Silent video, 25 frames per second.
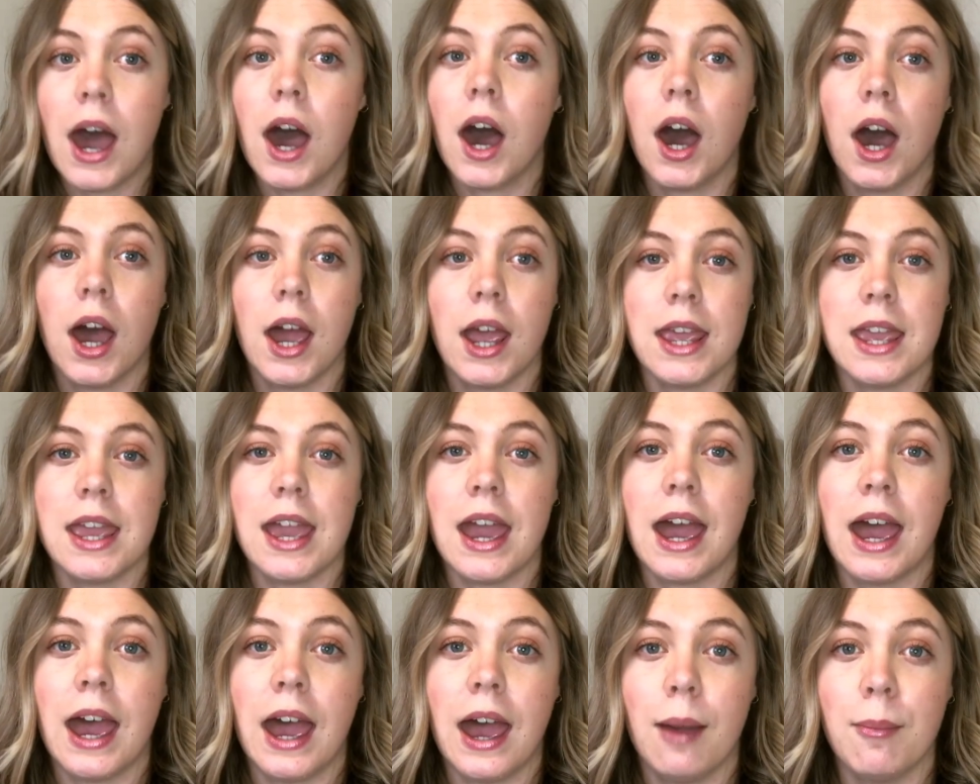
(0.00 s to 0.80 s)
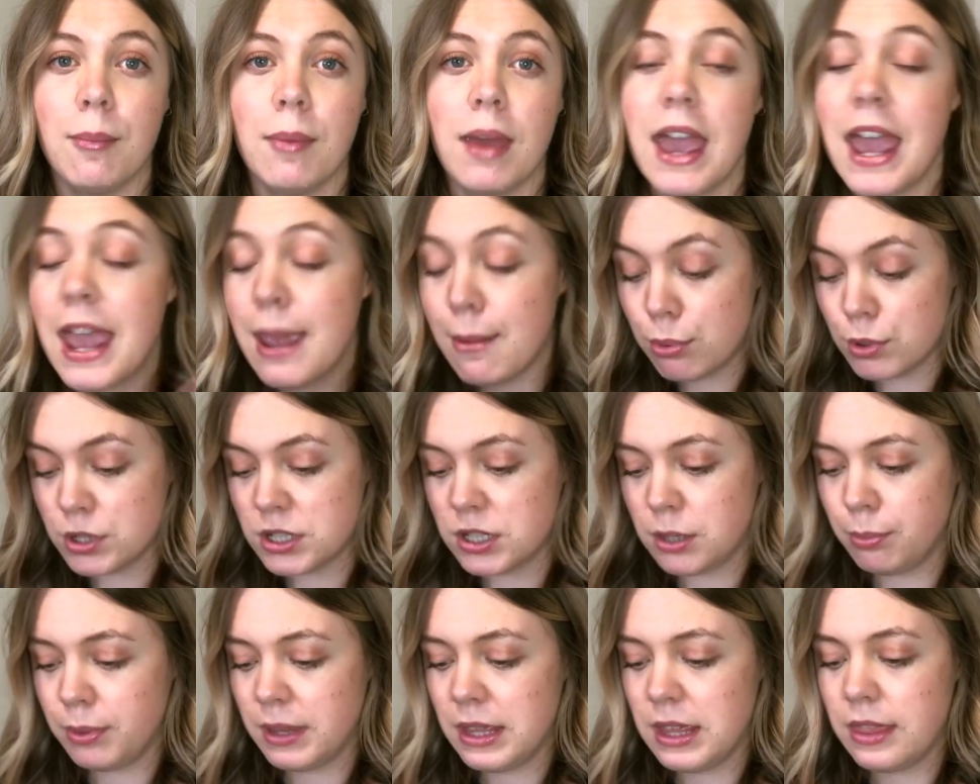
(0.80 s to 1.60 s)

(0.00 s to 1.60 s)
I am able to be